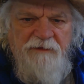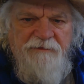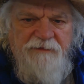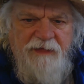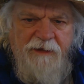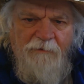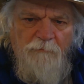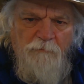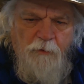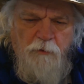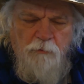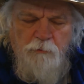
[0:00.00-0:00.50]

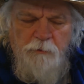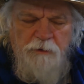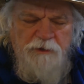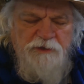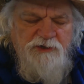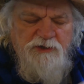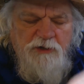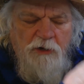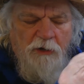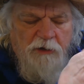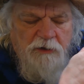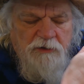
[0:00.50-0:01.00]
that will
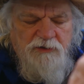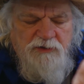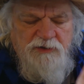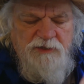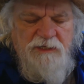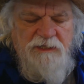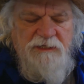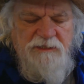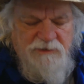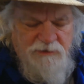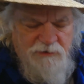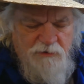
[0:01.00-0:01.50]
recharge
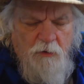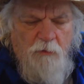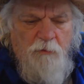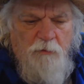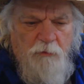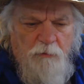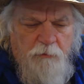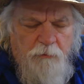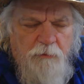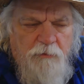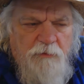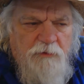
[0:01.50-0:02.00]
the
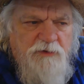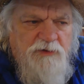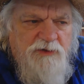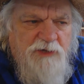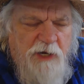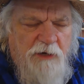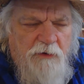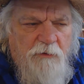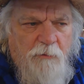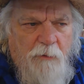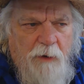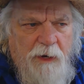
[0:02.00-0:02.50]
solar
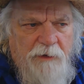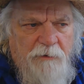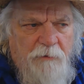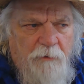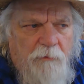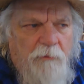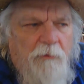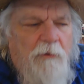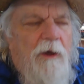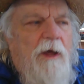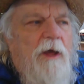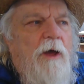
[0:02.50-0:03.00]

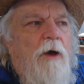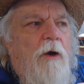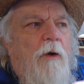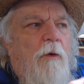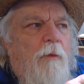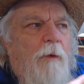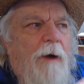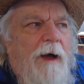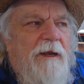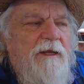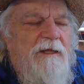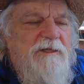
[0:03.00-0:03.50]
generator
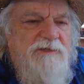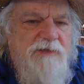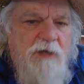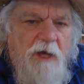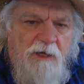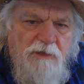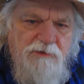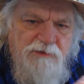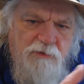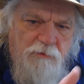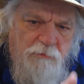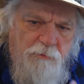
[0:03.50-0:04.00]
while it's
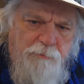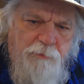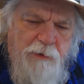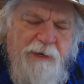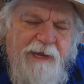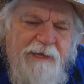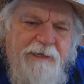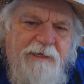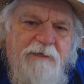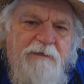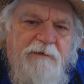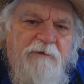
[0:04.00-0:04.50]
also
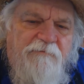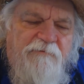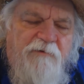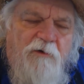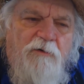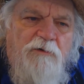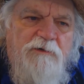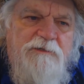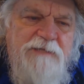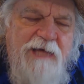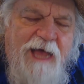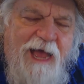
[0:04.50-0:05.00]
taking the
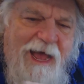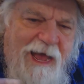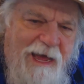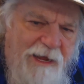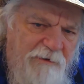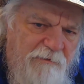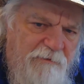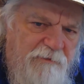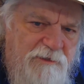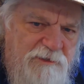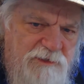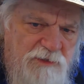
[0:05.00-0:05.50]
volts out
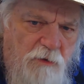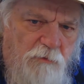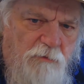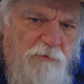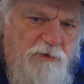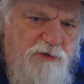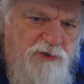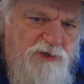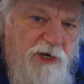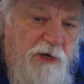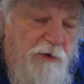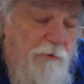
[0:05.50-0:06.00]
of the solar
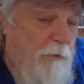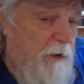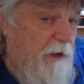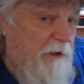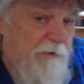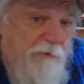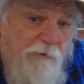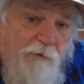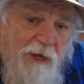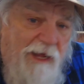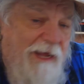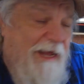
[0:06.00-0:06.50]

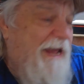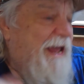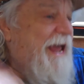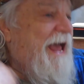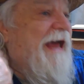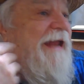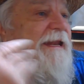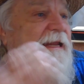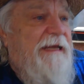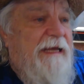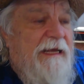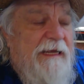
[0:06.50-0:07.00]
generator
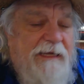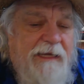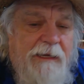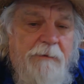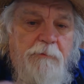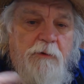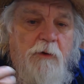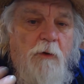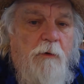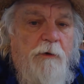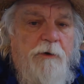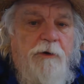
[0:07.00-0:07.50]
and it can
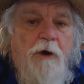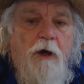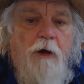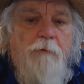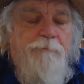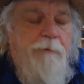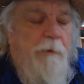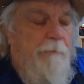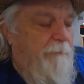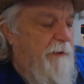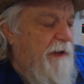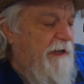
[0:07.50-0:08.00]
keep going on
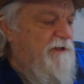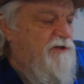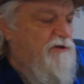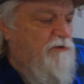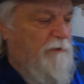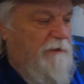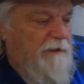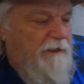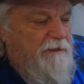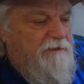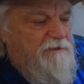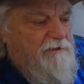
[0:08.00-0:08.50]

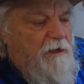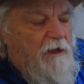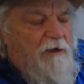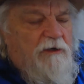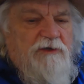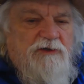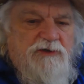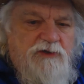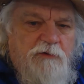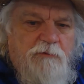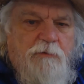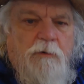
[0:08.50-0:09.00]
perpetually as long
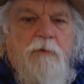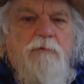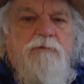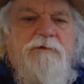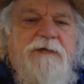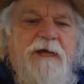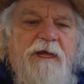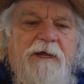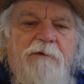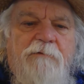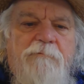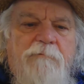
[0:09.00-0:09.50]
as you
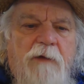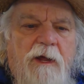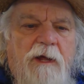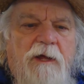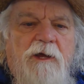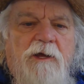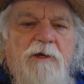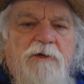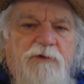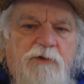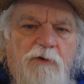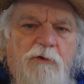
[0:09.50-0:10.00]
rotate
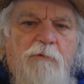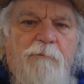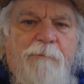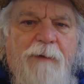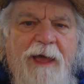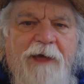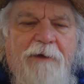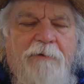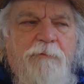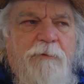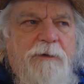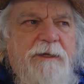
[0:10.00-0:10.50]
tool
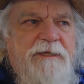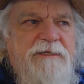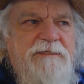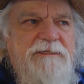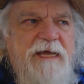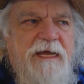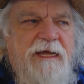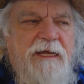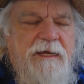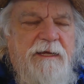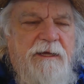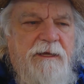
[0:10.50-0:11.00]
batteries